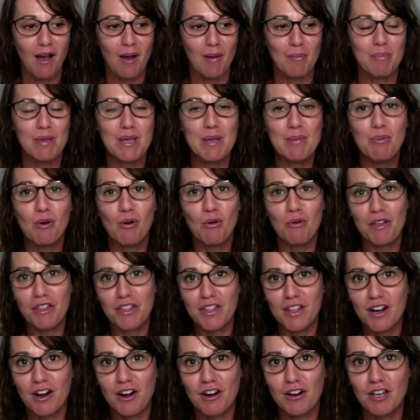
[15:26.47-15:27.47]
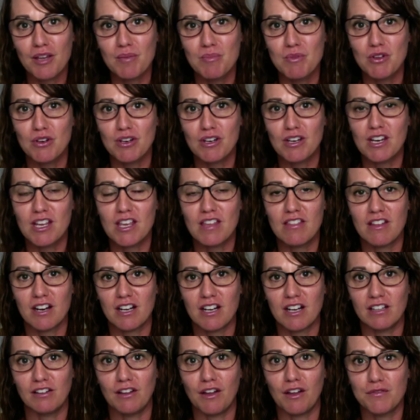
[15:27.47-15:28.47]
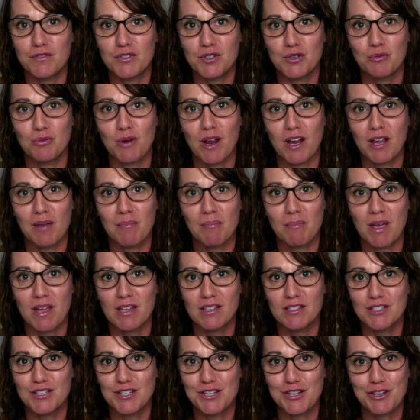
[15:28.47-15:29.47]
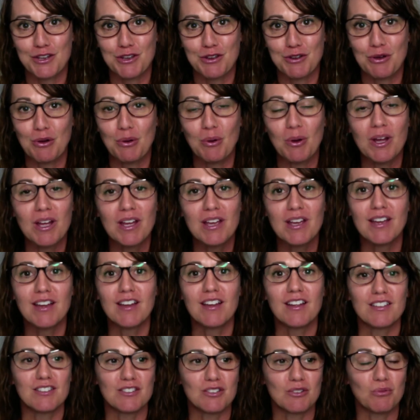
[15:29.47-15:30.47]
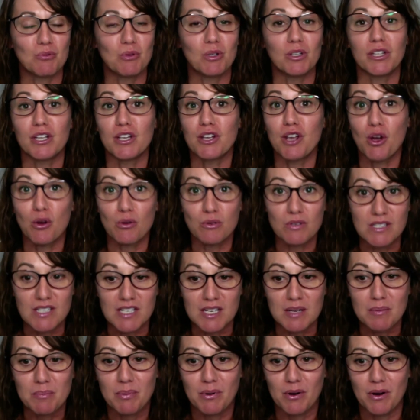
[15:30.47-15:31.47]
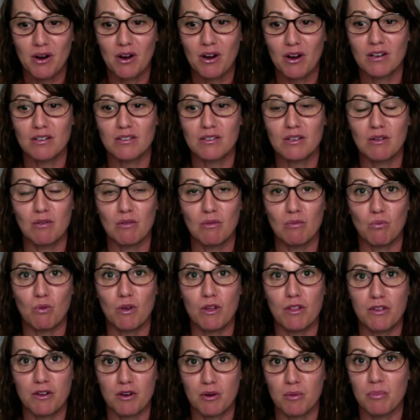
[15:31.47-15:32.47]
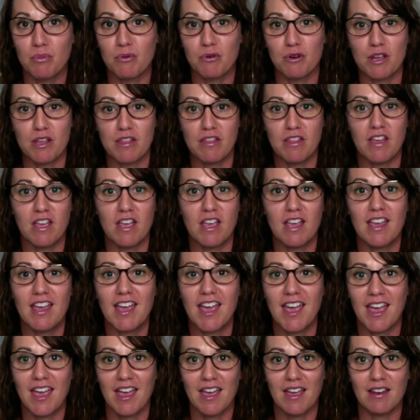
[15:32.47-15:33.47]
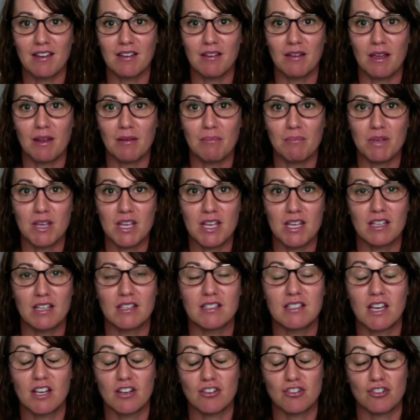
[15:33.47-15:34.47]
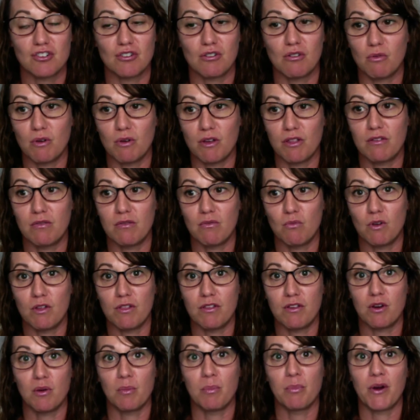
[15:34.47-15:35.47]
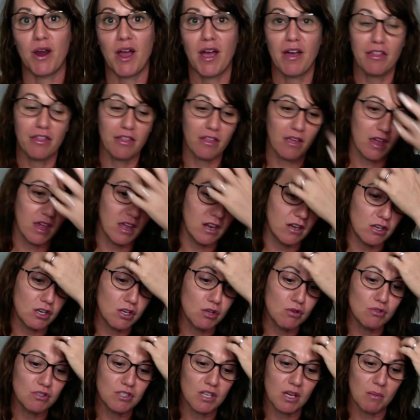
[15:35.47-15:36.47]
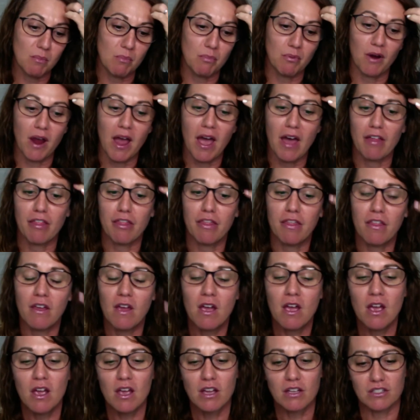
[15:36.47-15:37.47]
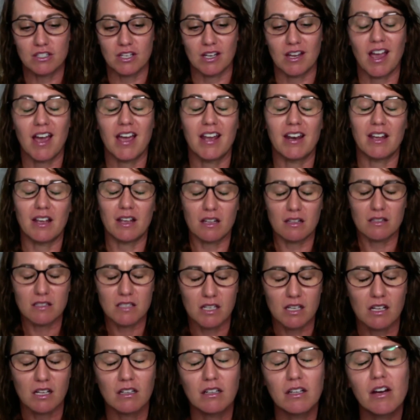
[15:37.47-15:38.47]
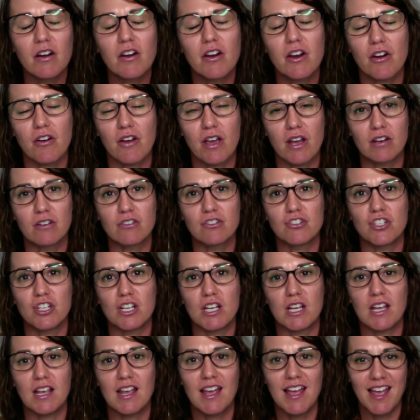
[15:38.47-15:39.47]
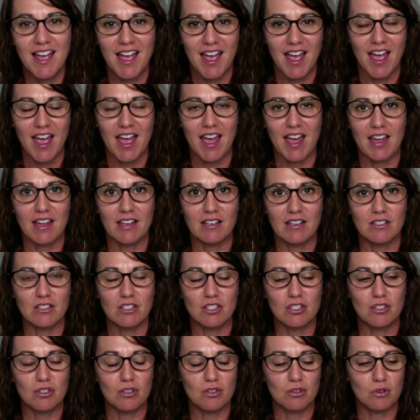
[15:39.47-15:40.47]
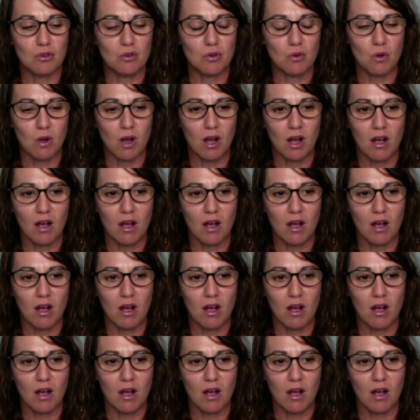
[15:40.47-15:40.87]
people within our community that I love to recommend to you, to really go deeper with your breathing and being intentional with your breath, and using breath to kind of to clear your energy and to